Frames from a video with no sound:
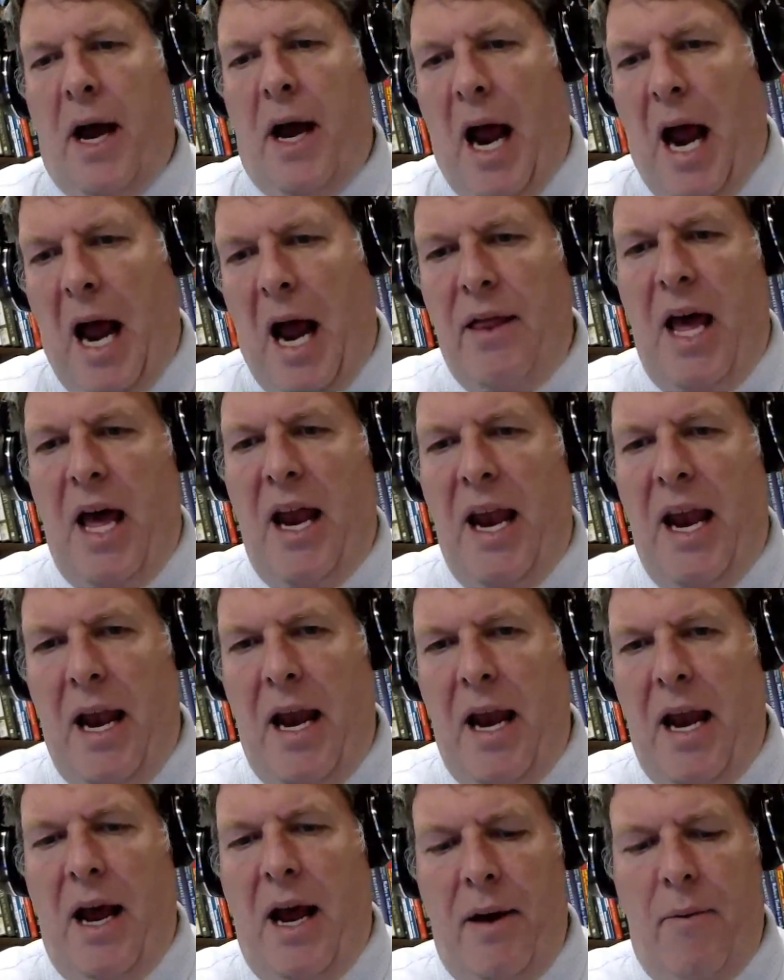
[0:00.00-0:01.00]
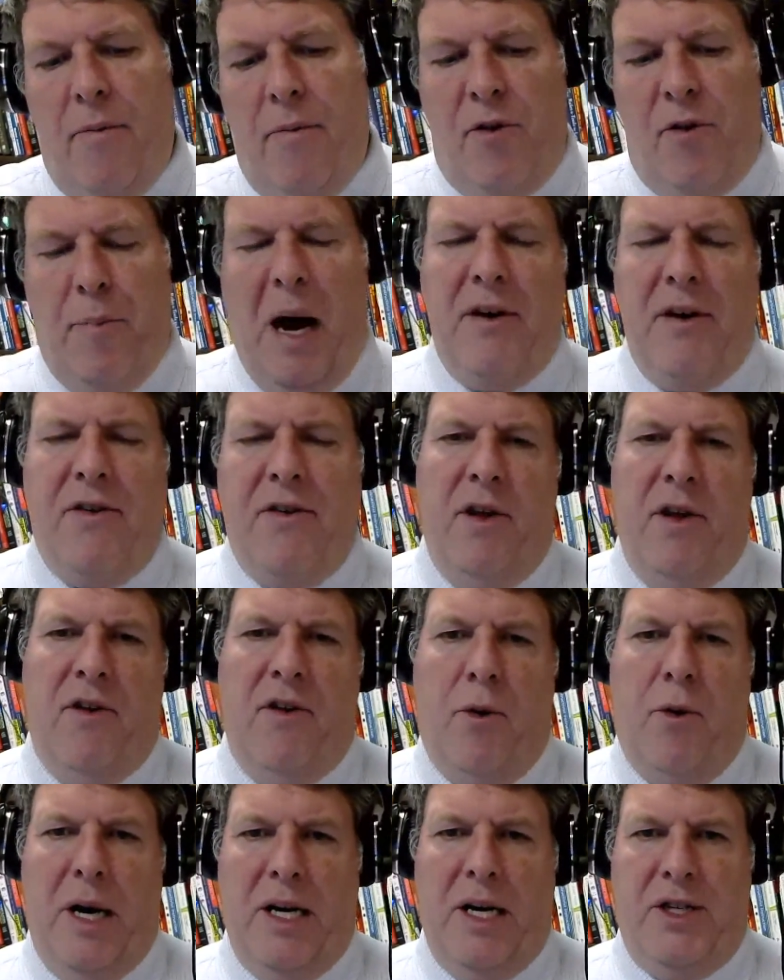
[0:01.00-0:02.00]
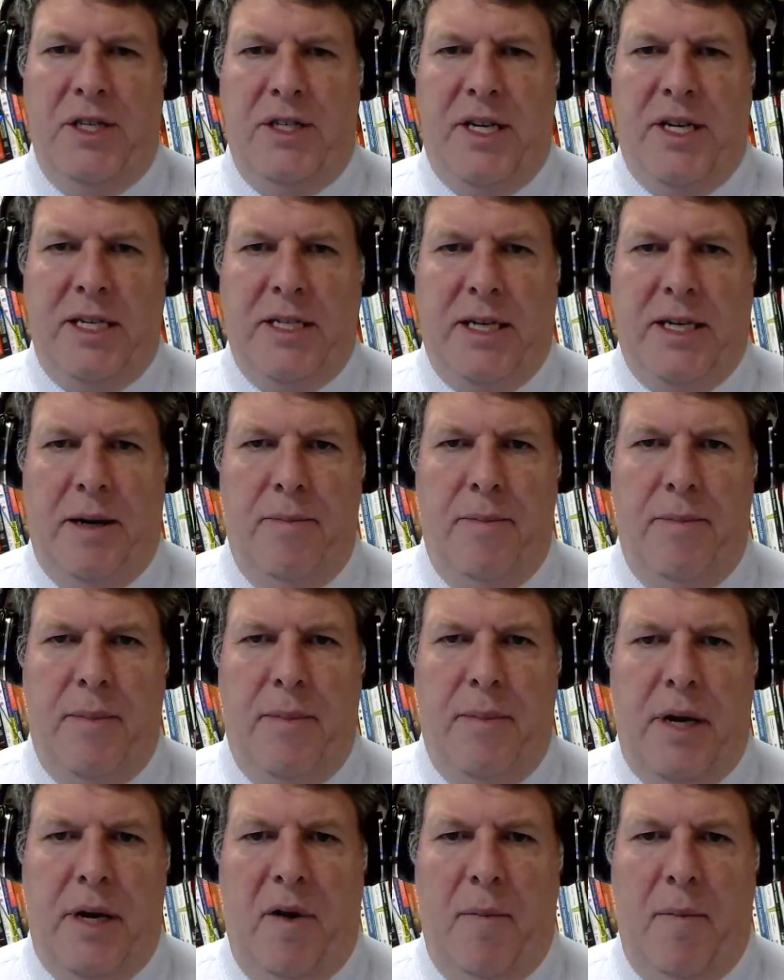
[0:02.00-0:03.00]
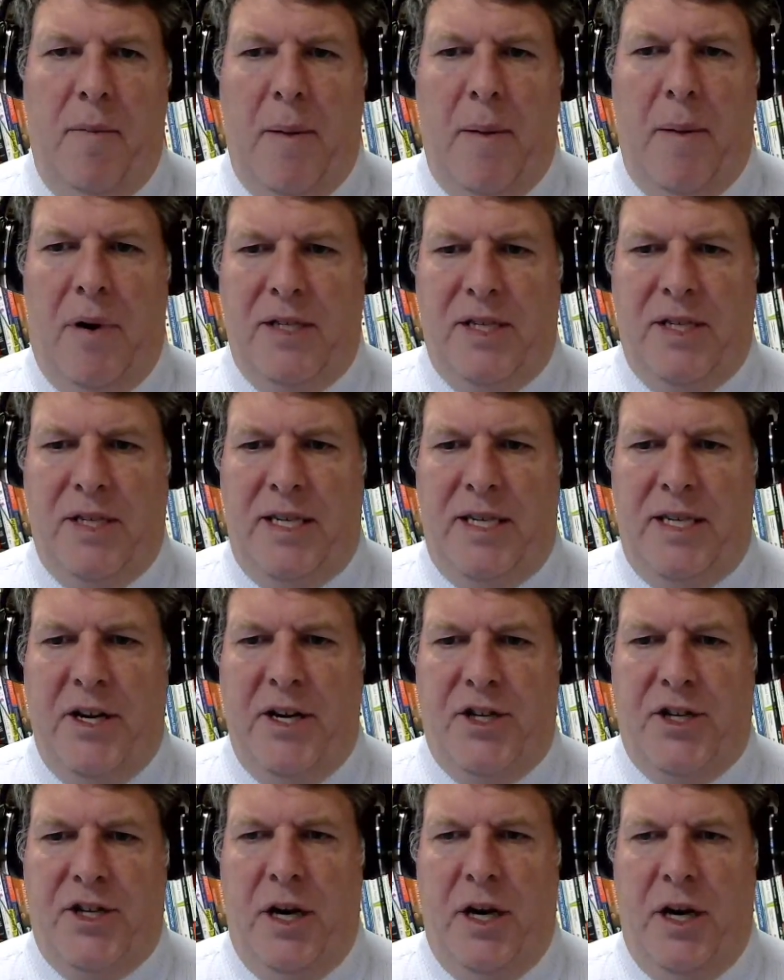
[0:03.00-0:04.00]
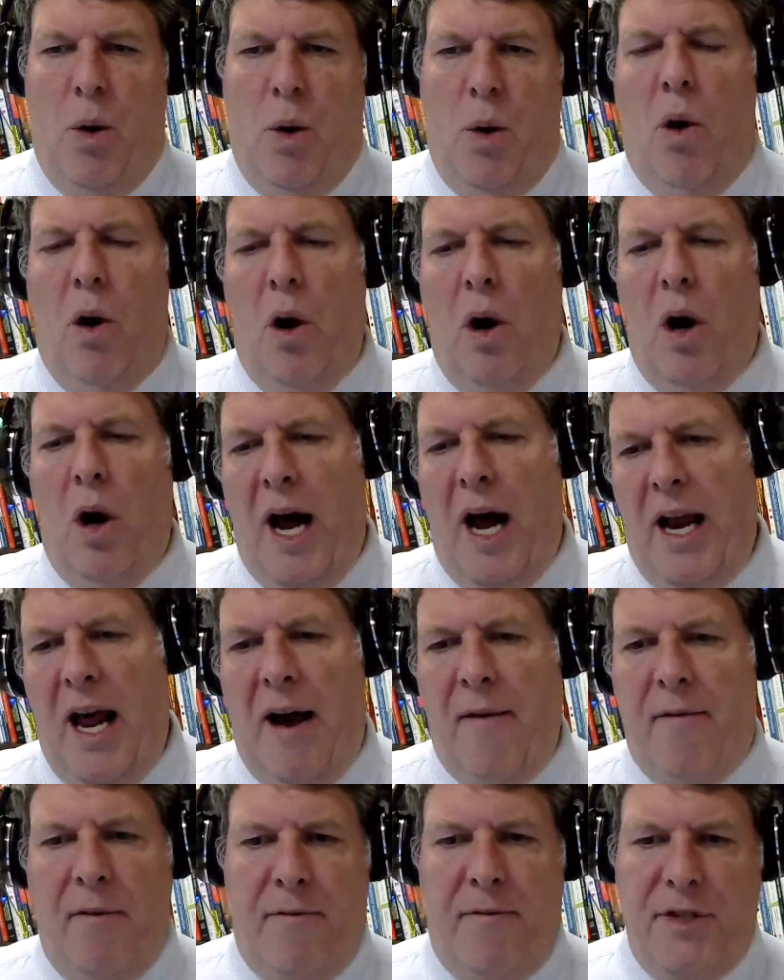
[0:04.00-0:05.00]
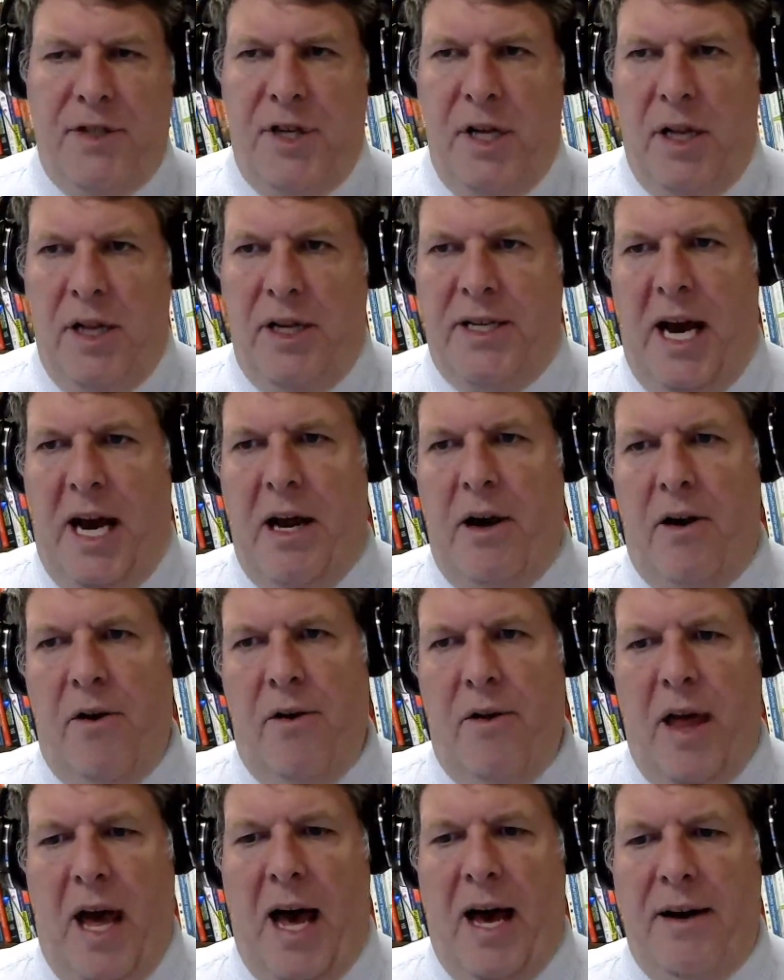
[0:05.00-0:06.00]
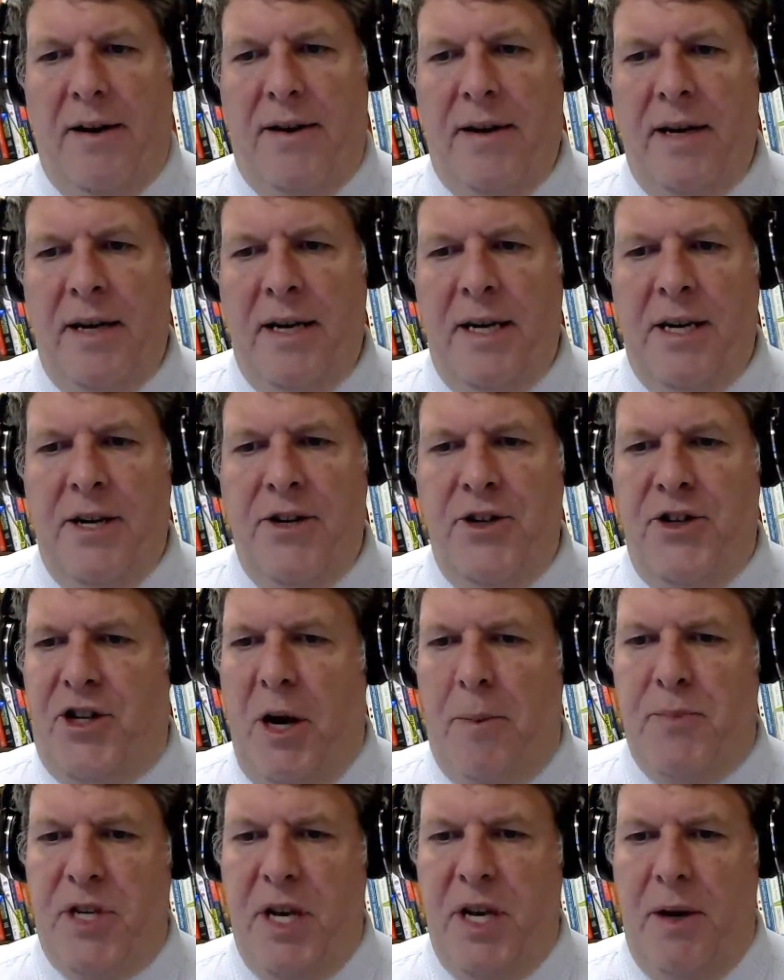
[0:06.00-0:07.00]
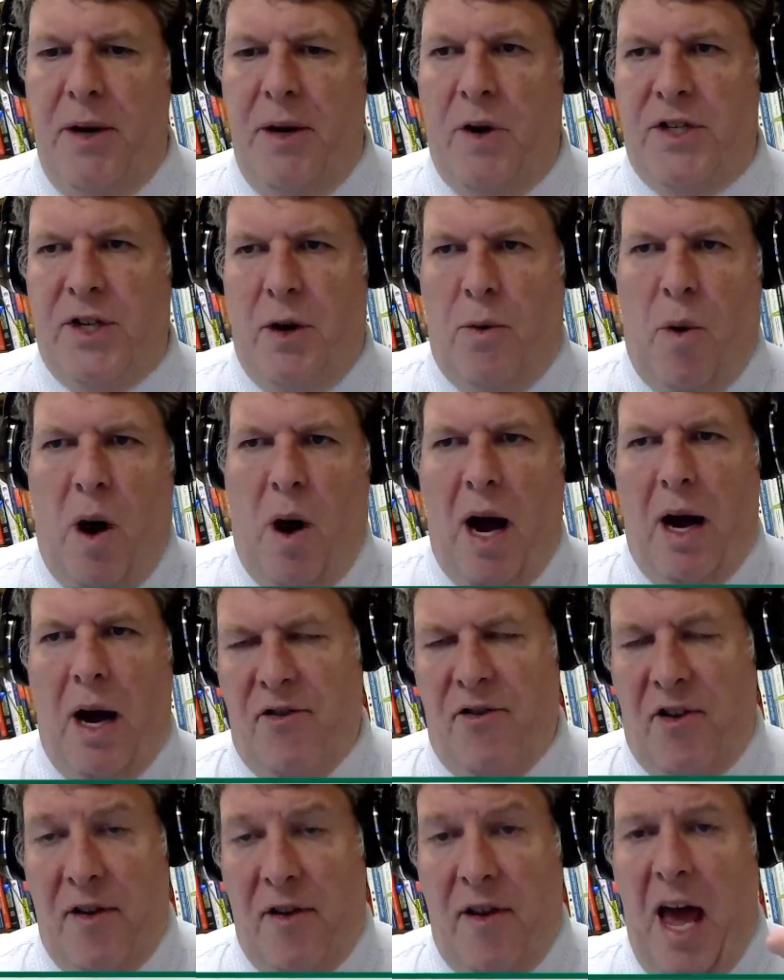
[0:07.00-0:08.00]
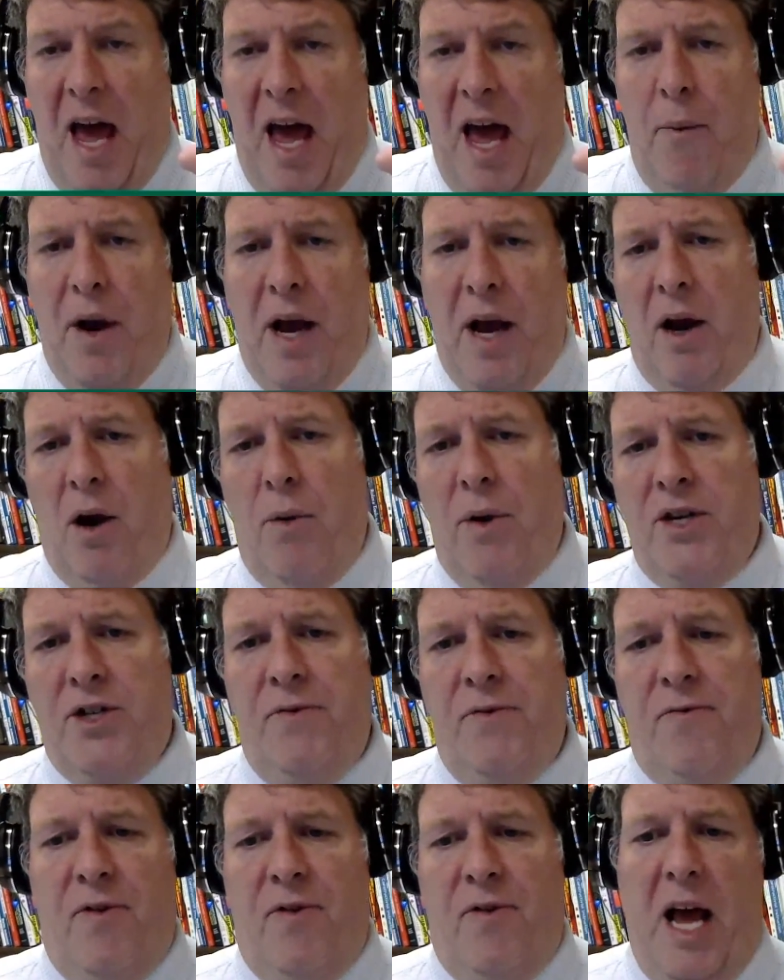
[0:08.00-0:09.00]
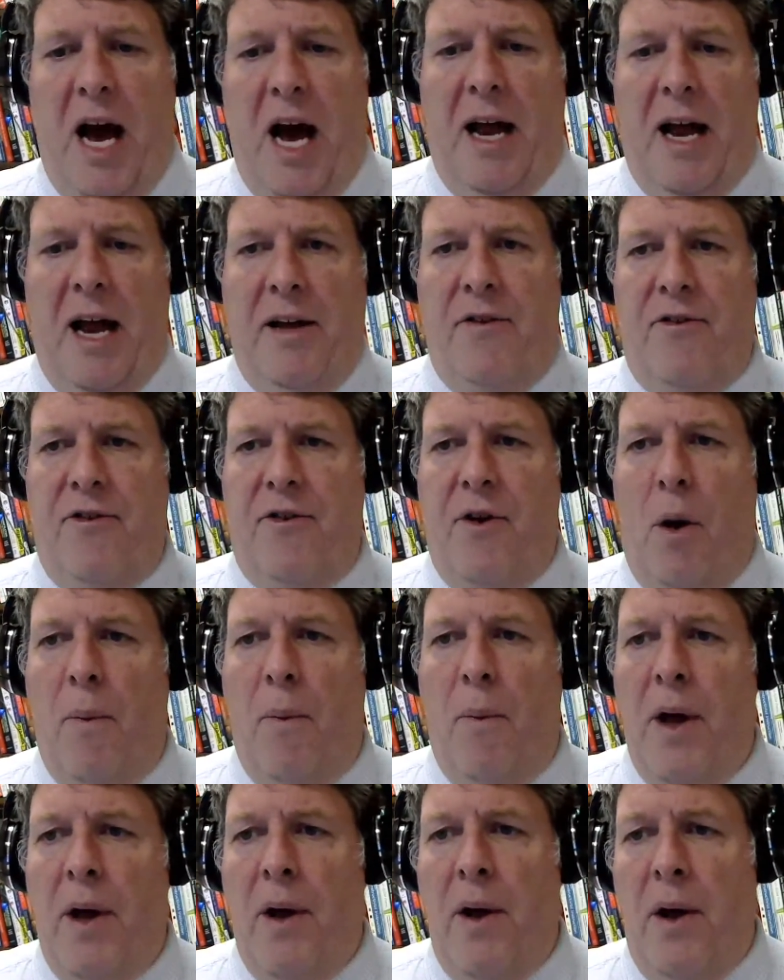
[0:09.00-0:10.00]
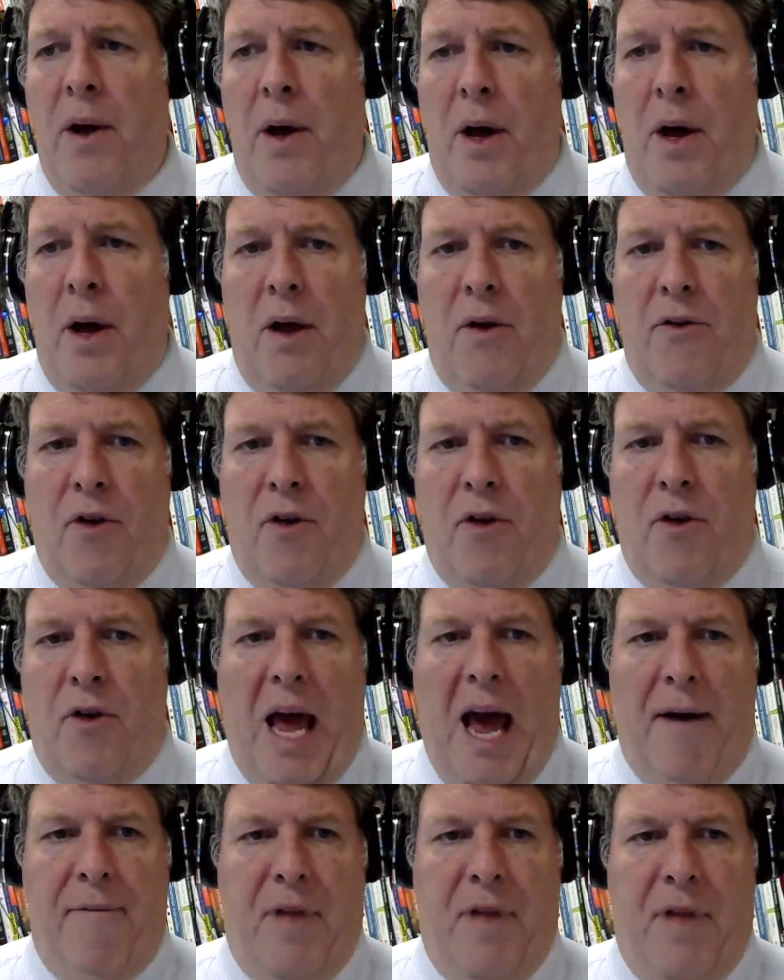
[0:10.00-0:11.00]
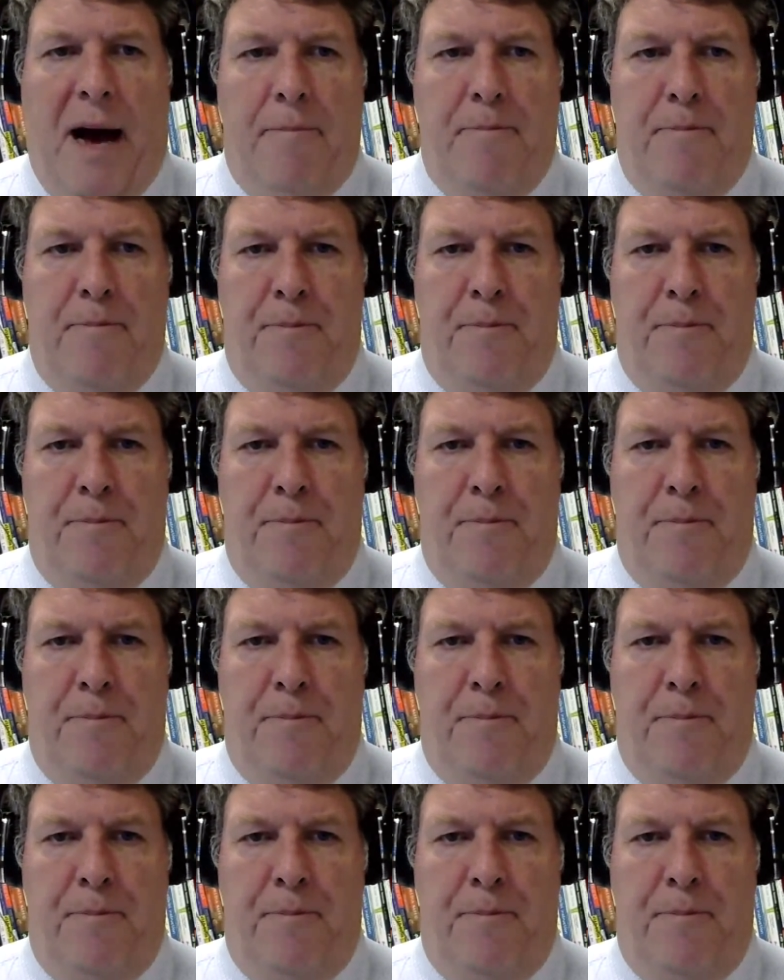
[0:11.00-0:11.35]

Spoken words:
and then respond to those questions as I'm giving my presentation. Or I'd have a facilitator that jumps in once in a while and says, hey, we got a question for the audience. So we have that.